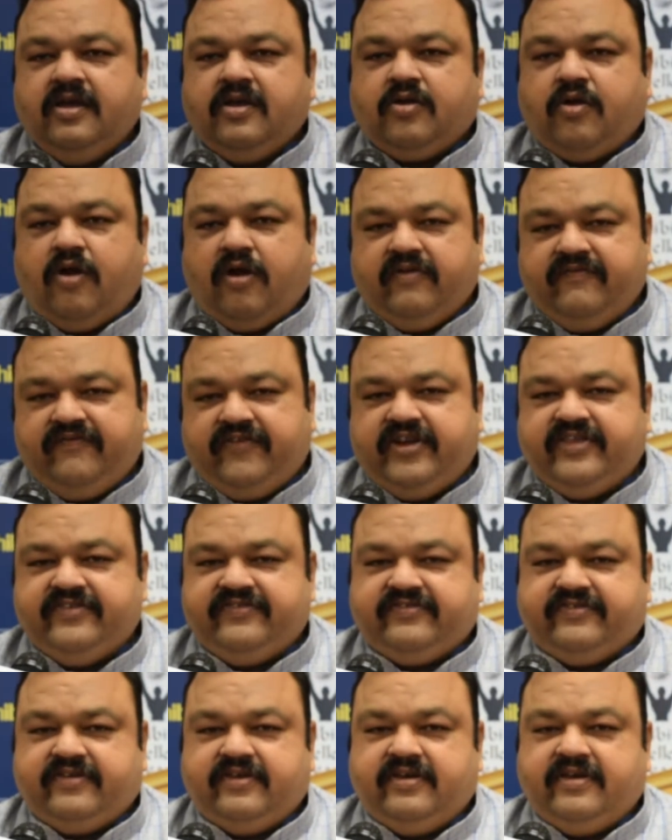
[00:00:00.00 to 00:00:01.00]

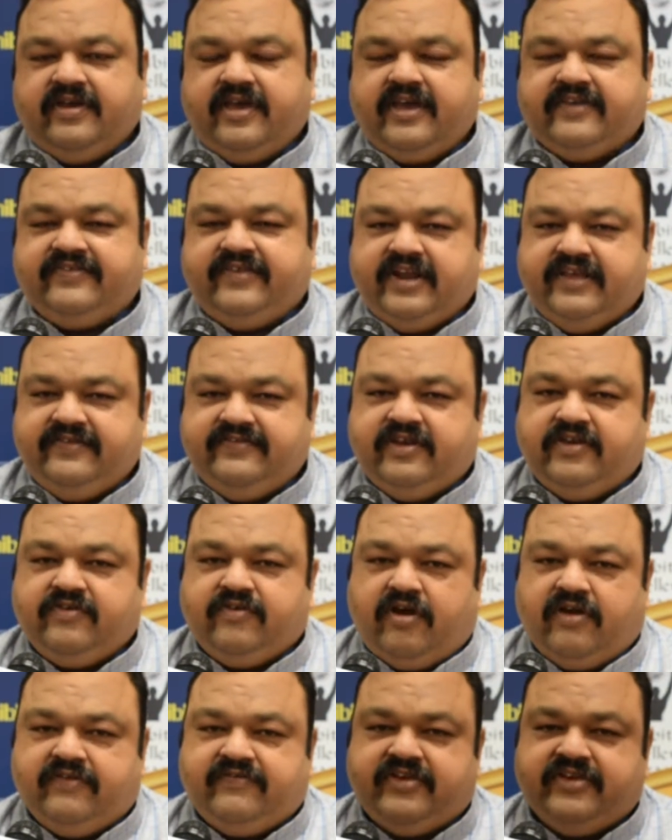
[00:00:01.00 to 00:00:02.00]
conference uh, excellence in
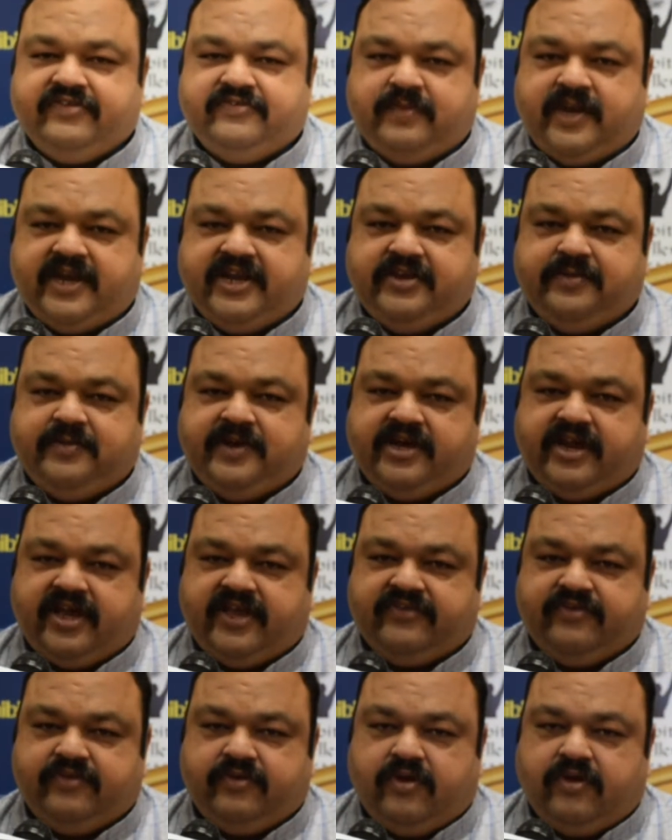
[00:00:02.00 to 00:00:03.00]
conference management
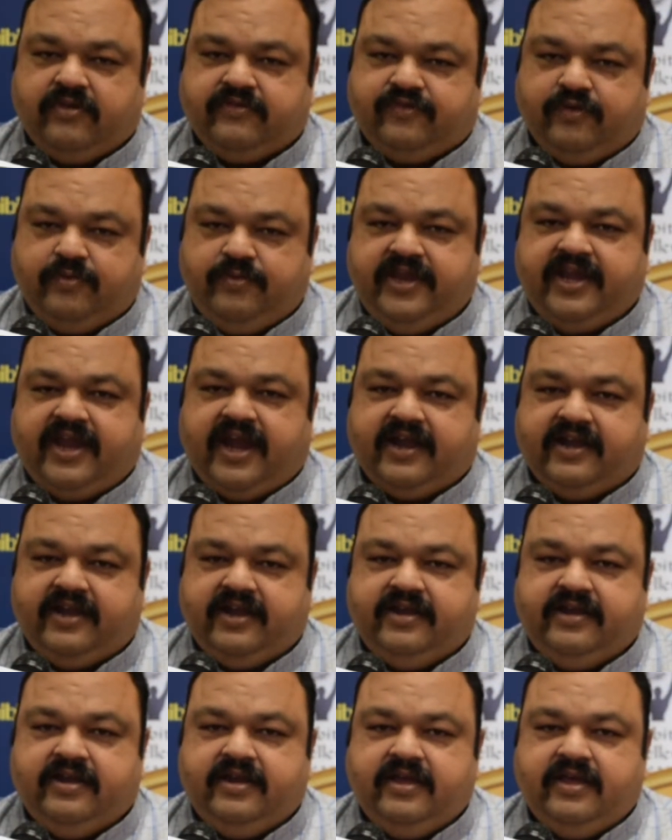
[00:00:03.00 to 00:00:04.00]
has also been
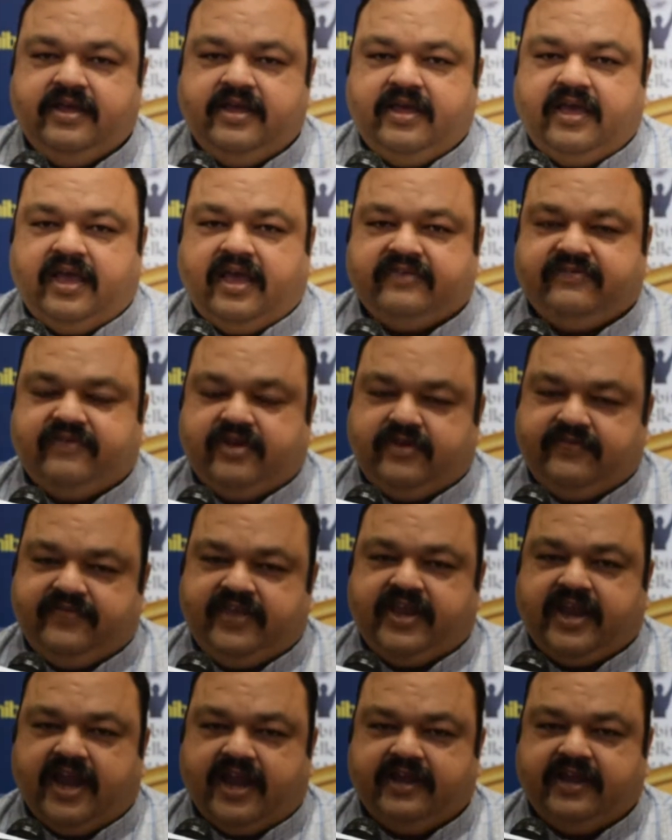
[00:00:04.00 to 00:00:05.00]
added as one of
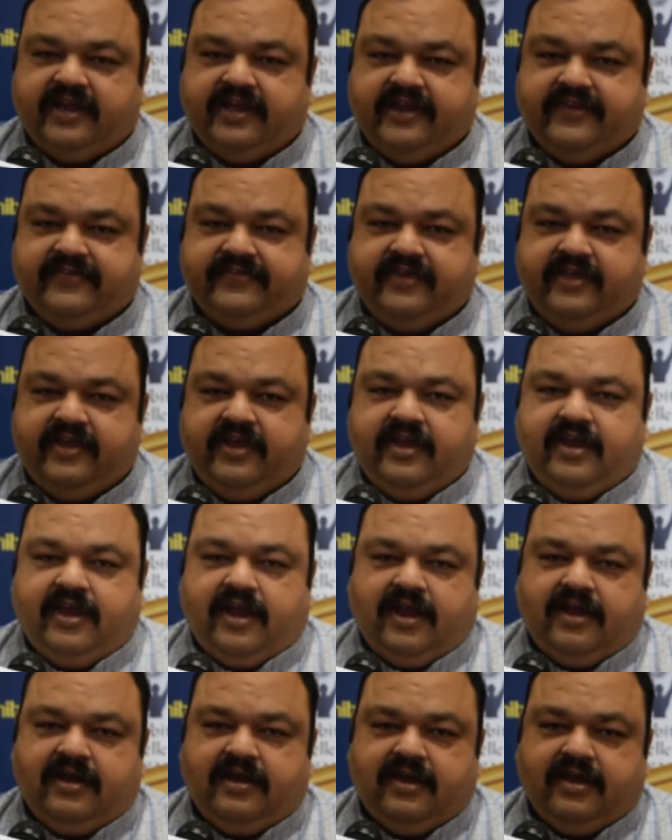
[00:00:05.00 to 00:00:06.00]
the categories
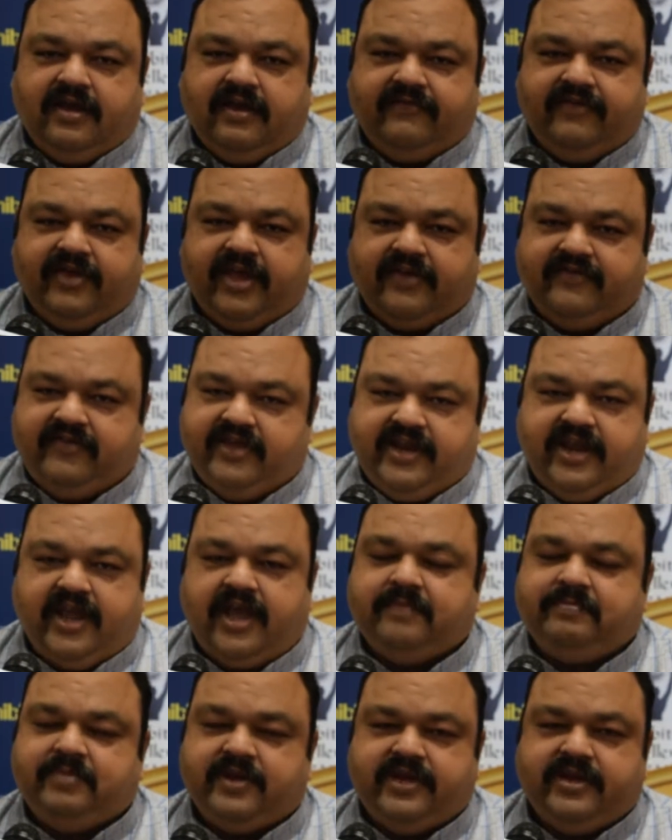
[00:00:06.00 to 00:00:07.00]
and uh, we are very
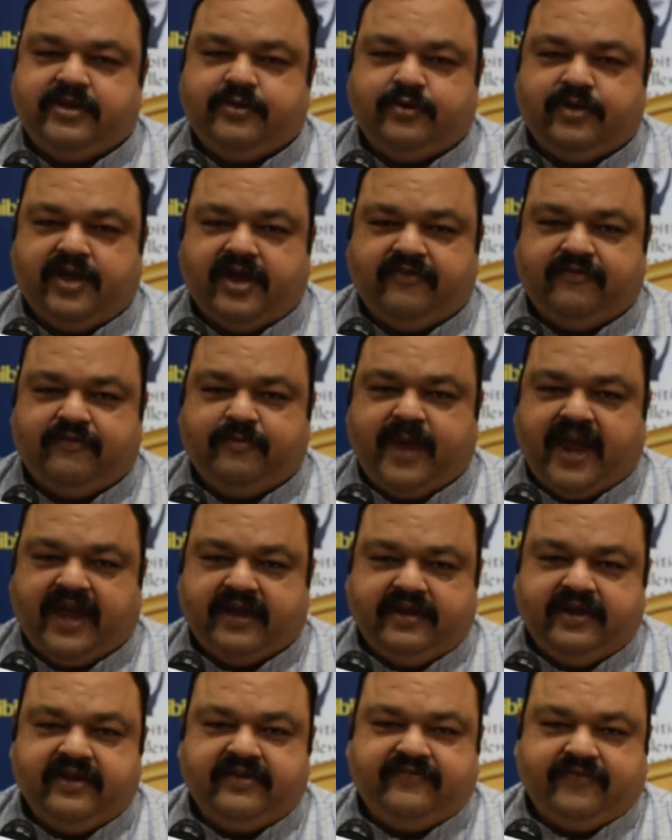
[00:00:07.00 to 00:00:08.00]
happy to have
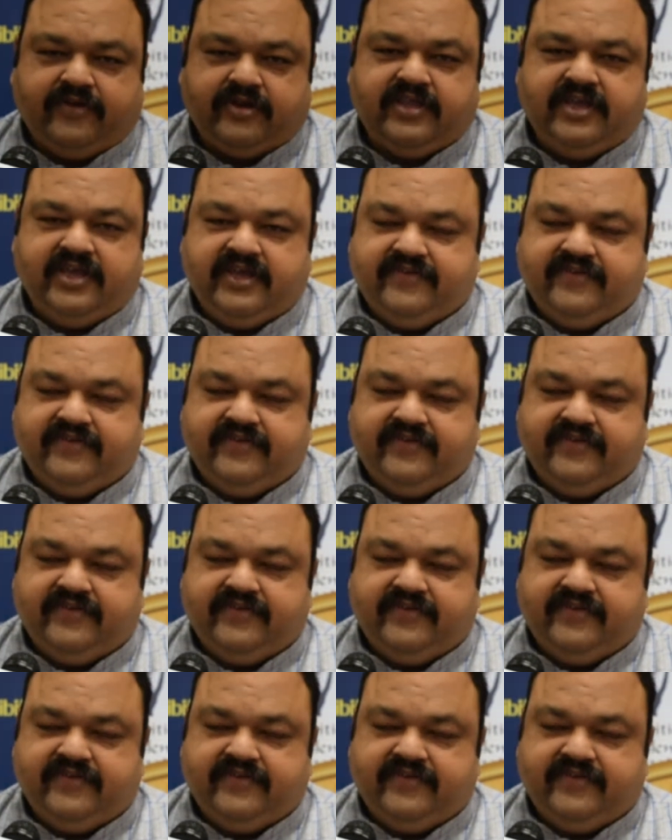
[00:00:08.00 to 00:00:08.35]
bagged it for the